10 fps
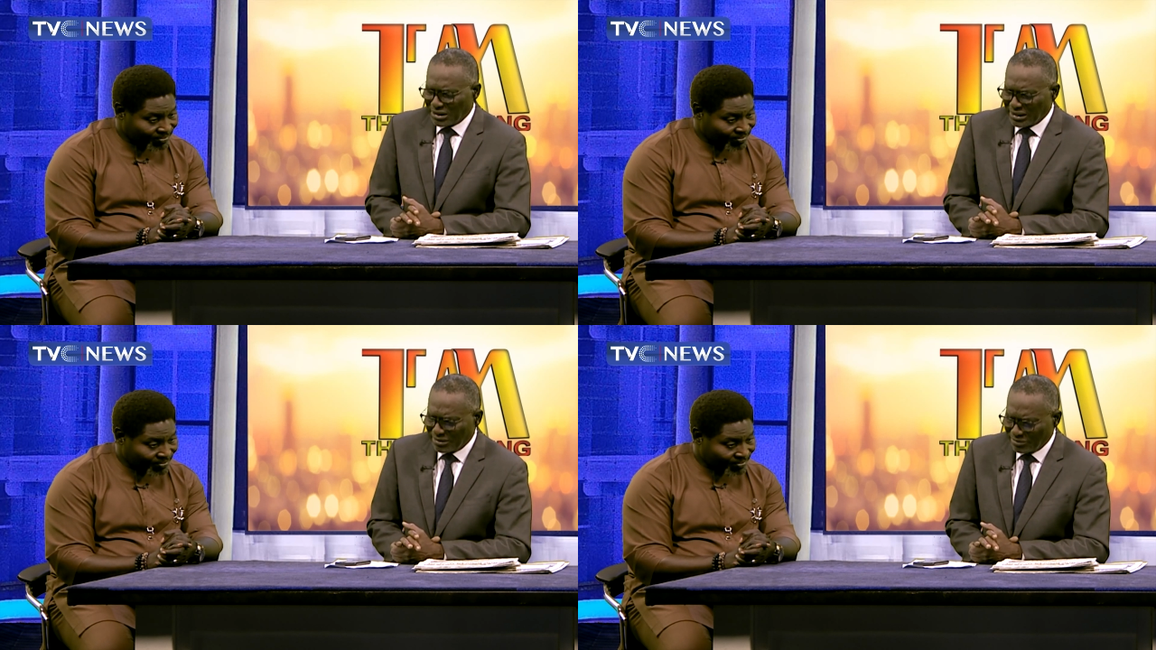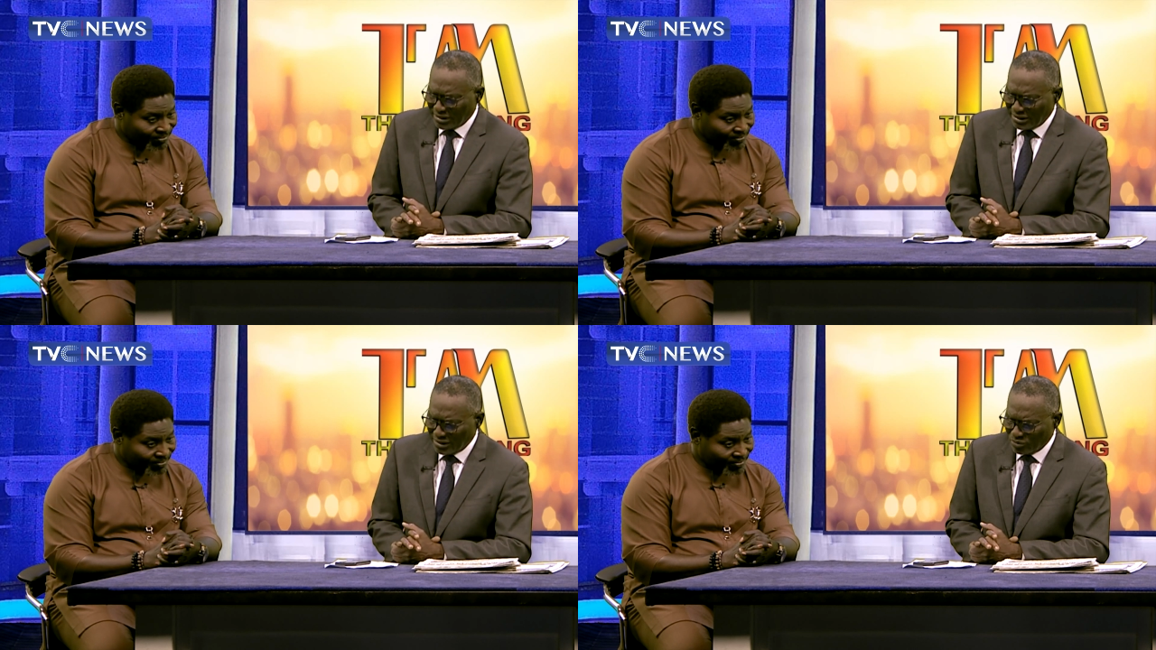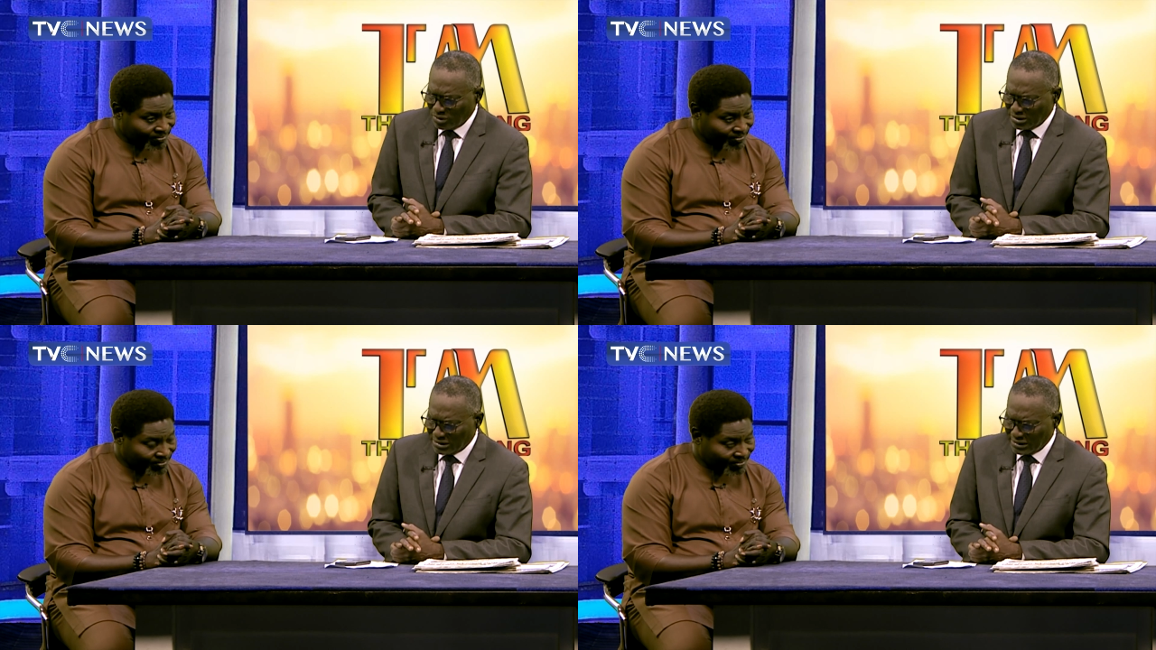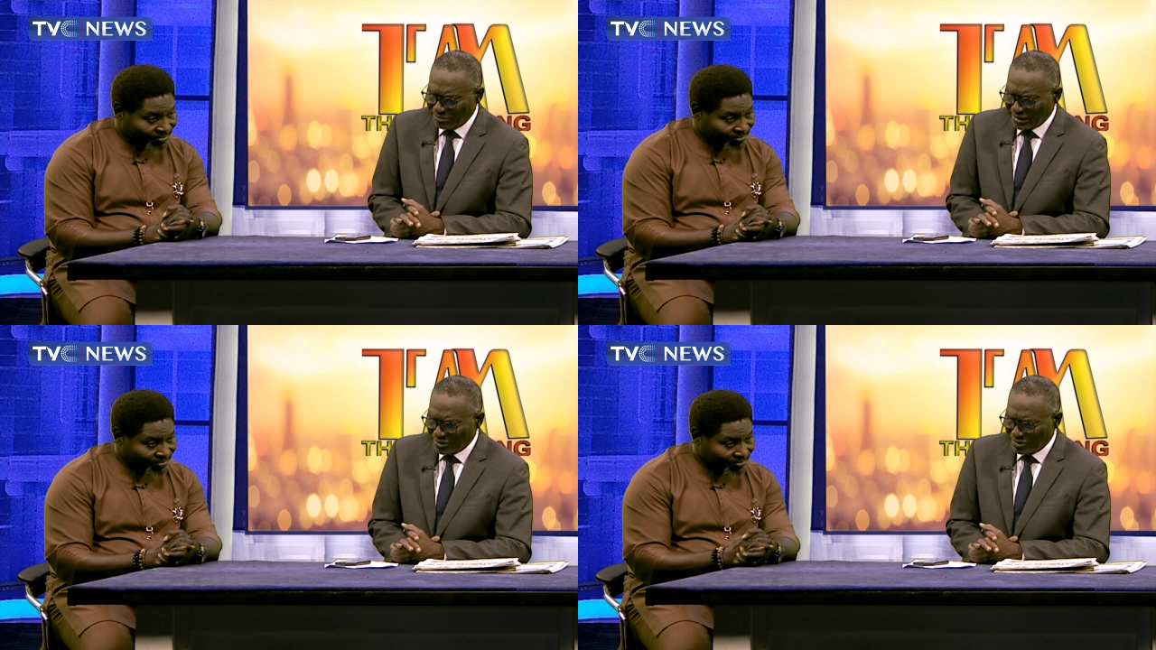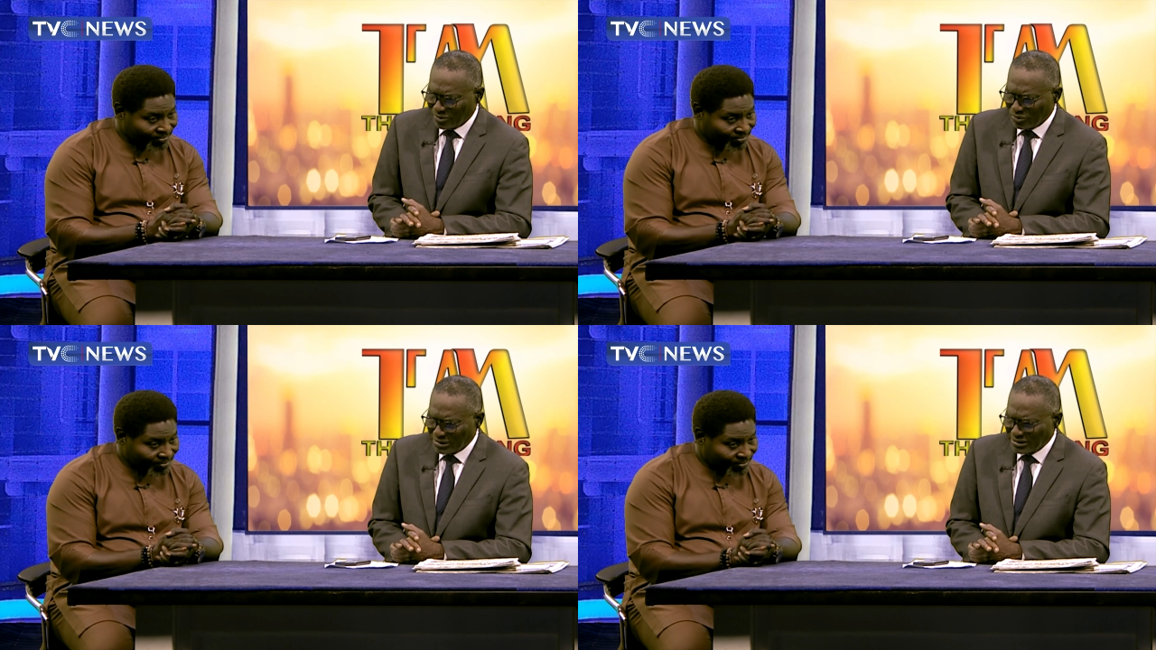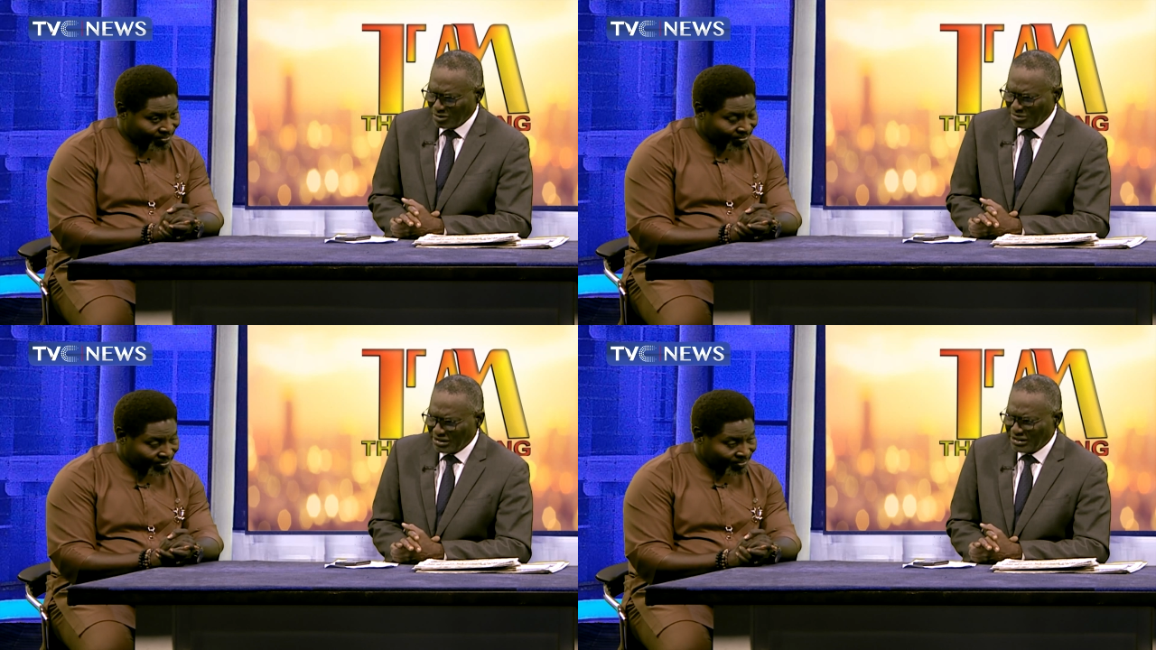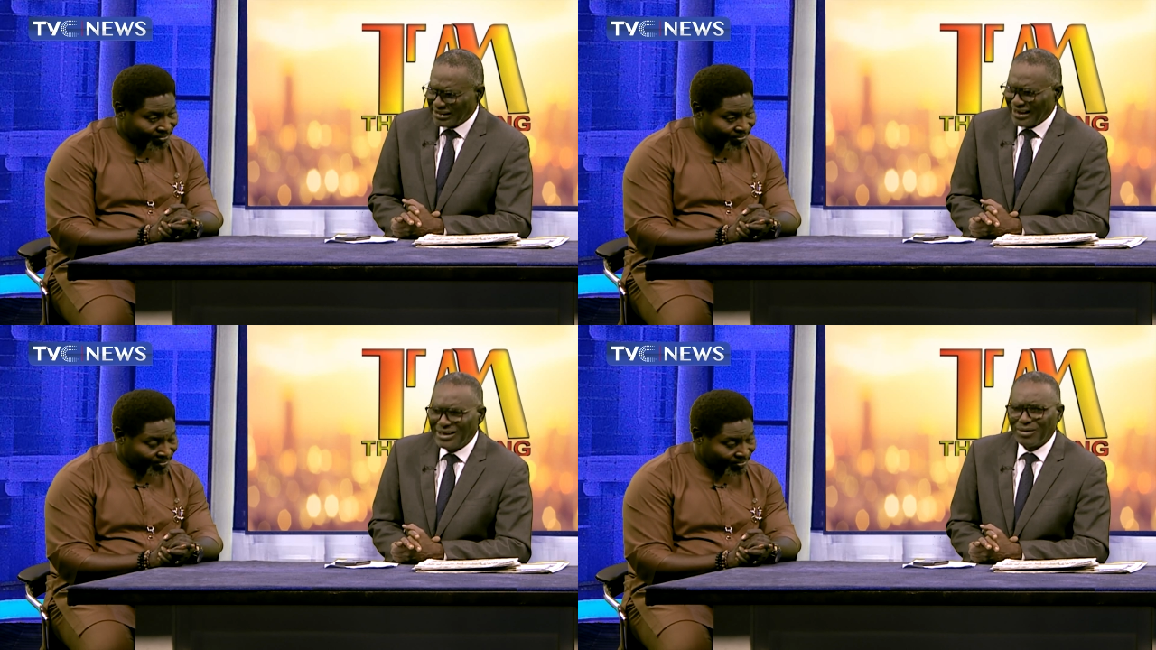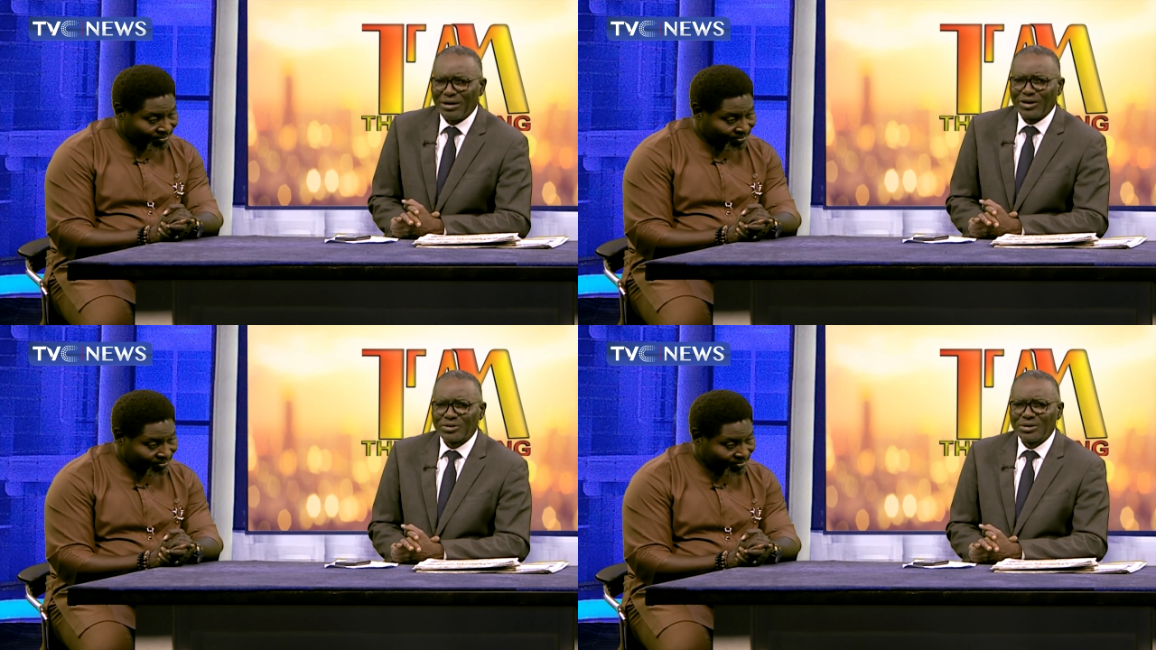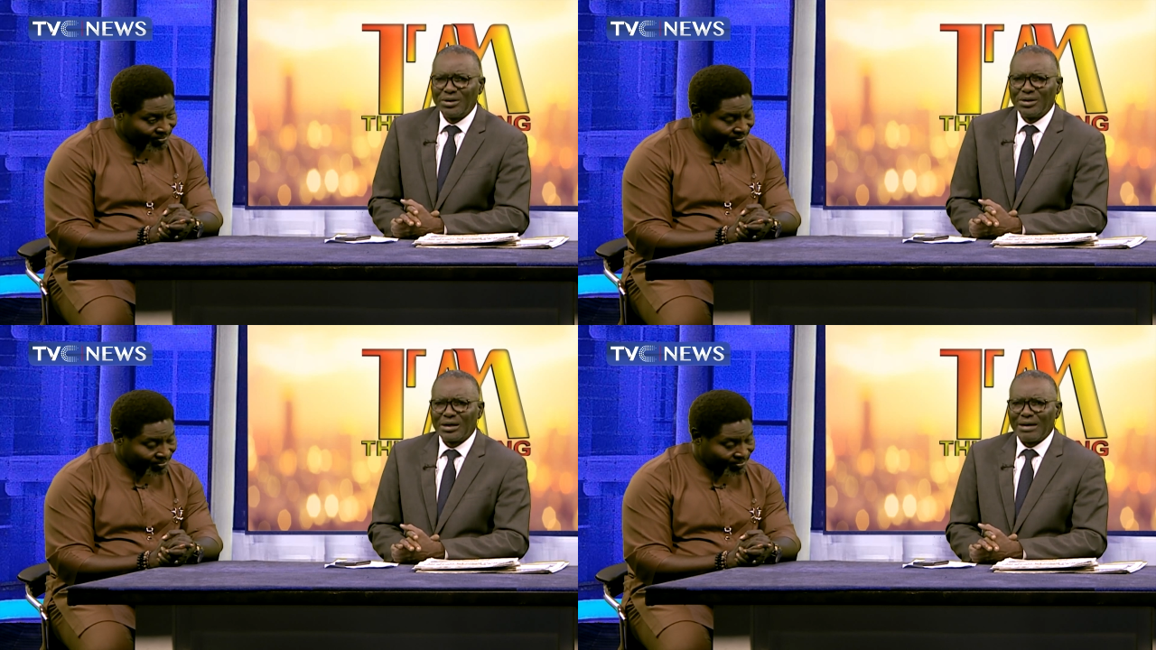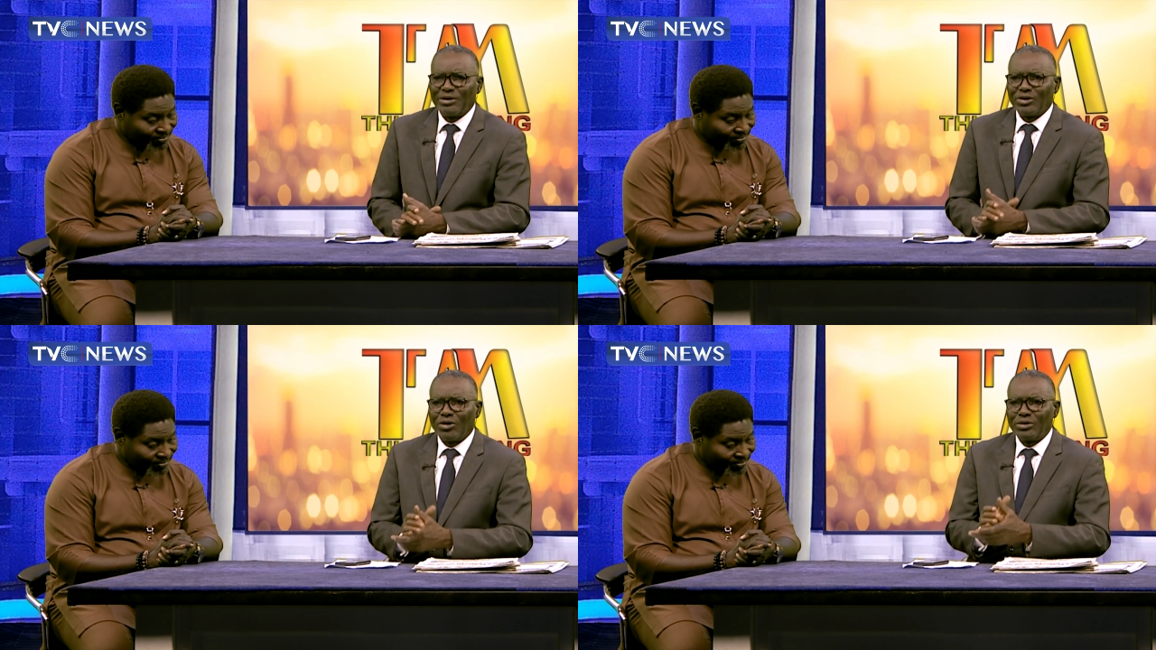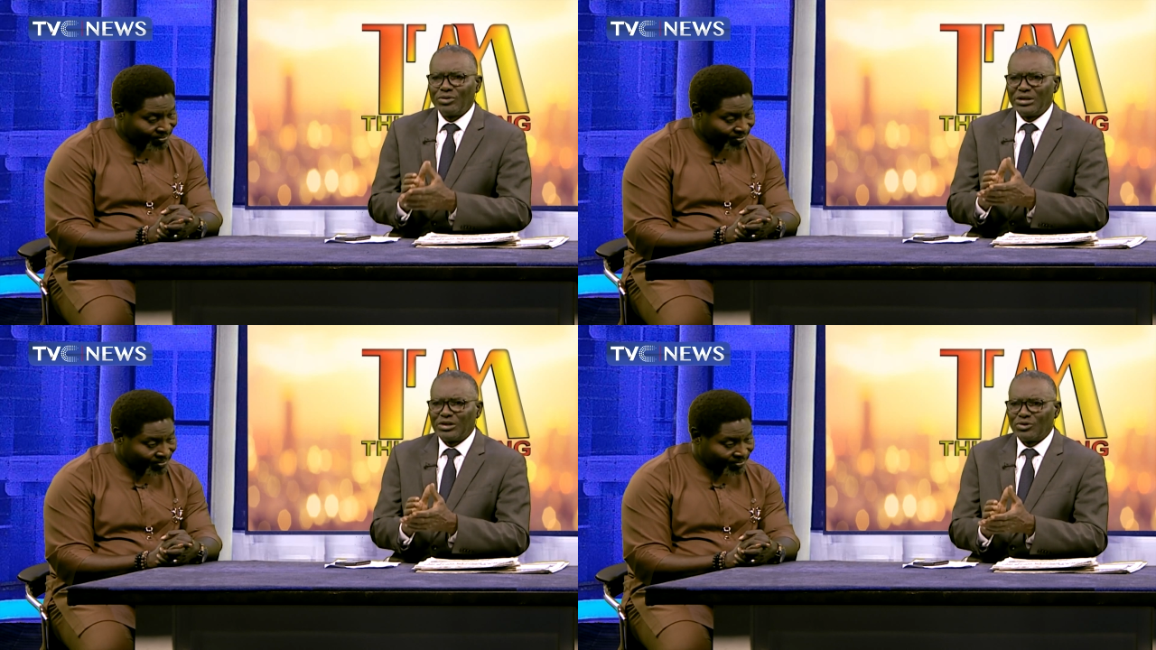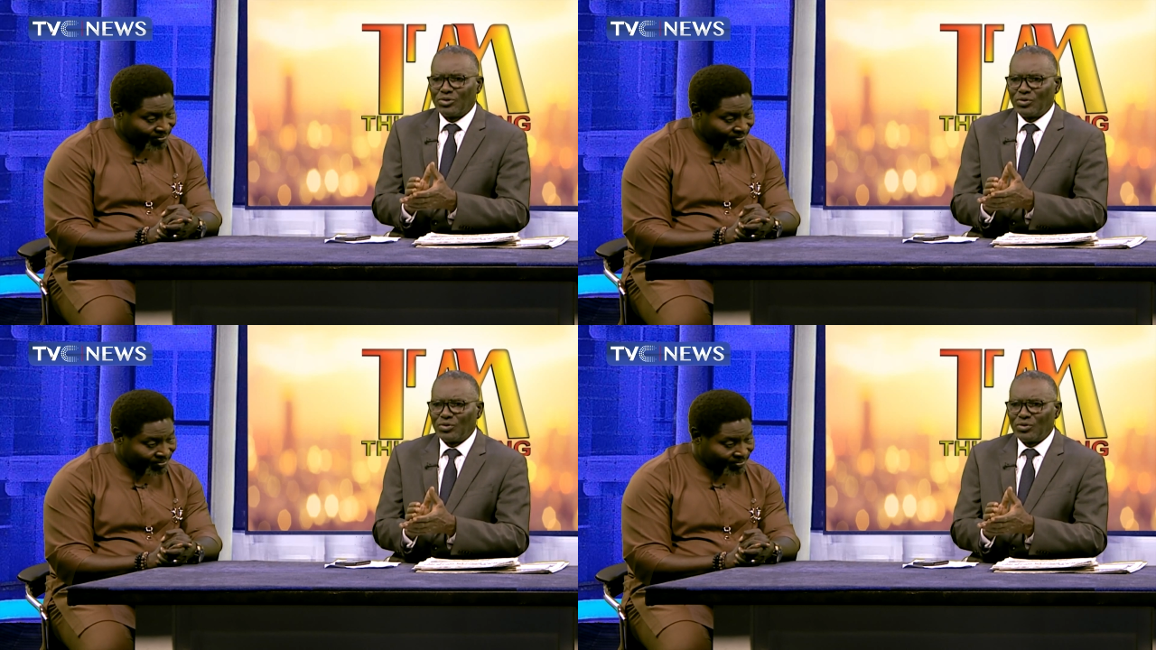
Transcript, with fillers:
Speaker 1: it would seem that, what are you being shy about? I mean, all you need to do